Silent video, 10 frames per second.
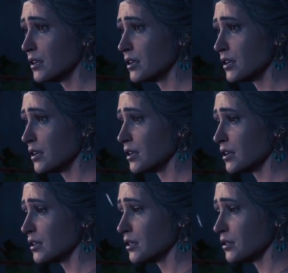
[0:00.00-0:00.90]

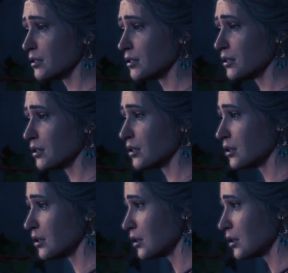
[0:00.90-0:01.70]
(no one is talking)